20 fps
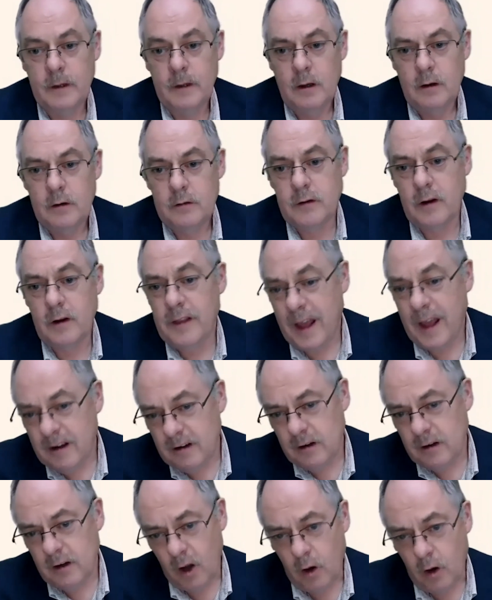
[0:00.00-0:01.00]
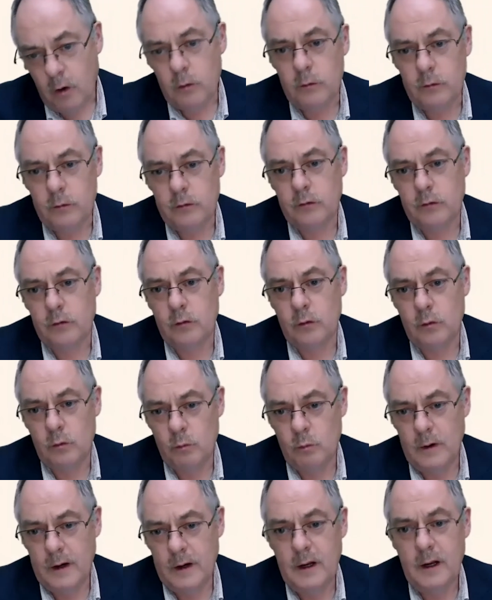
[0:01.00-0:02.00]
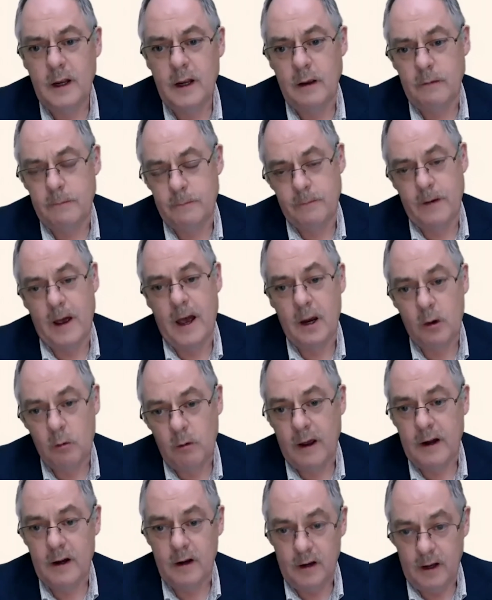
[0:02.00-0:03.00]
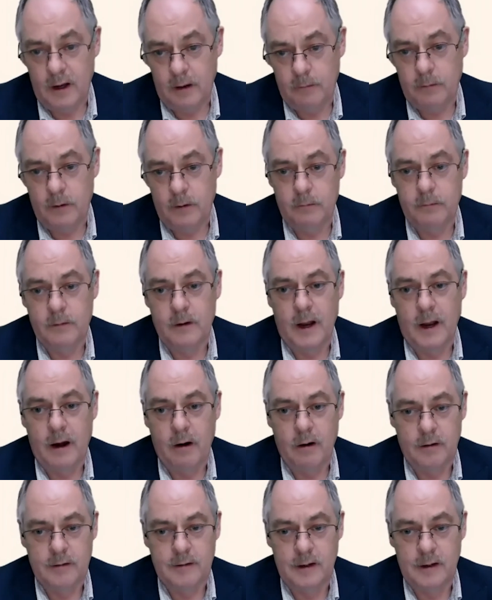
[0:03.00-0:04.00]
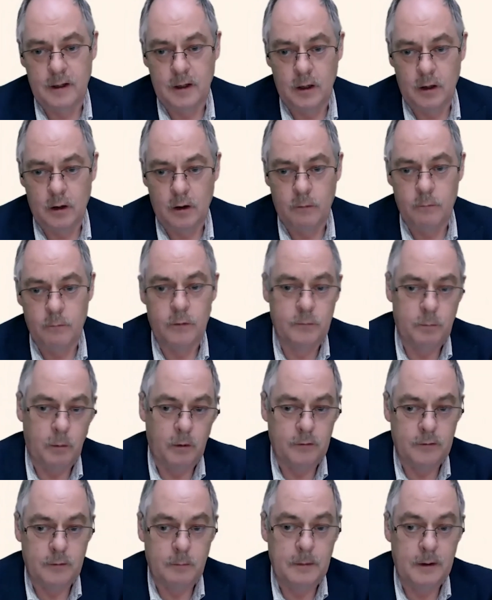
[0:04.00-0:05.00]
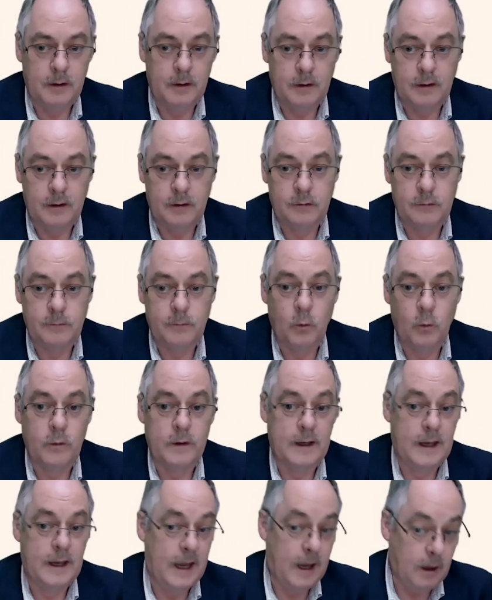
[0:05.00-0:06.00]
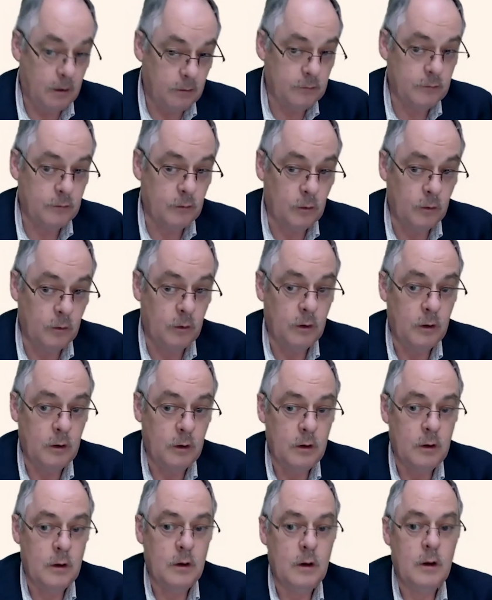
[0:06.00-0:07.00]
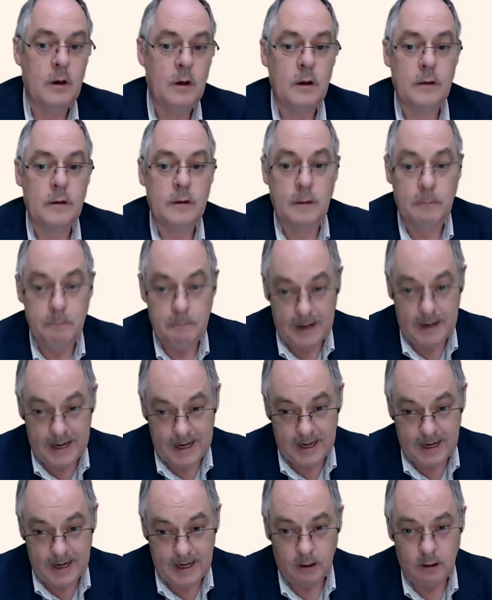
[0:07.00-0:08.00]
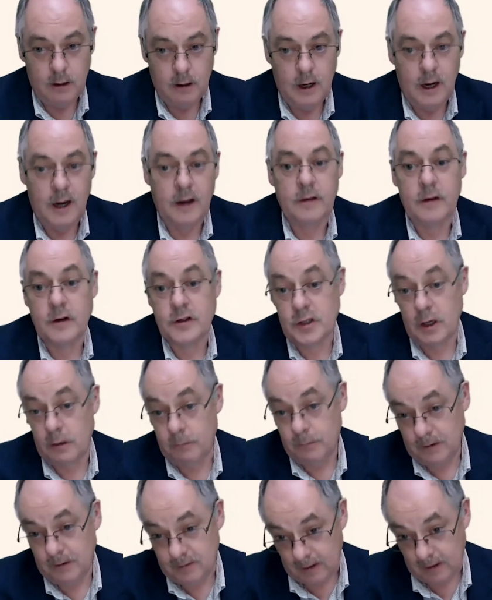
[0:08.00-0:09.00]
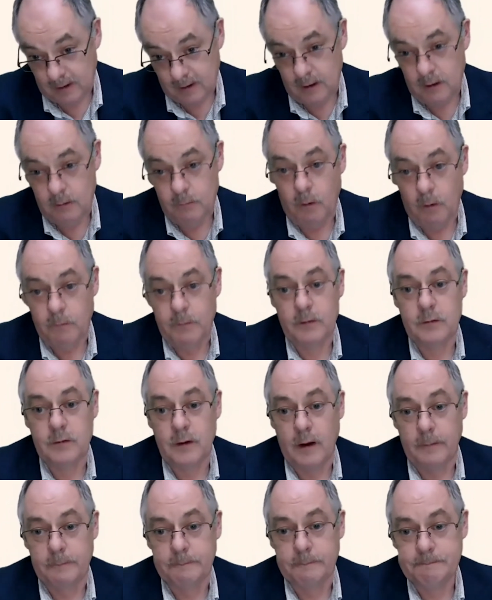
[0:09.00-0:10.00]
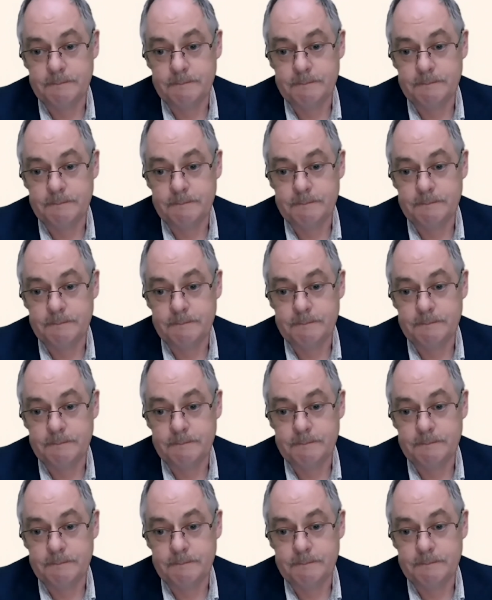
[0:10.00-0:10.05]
So that goes to really a far greater level of clarity of responsibilities for the council, the mayor and the chief executive officer.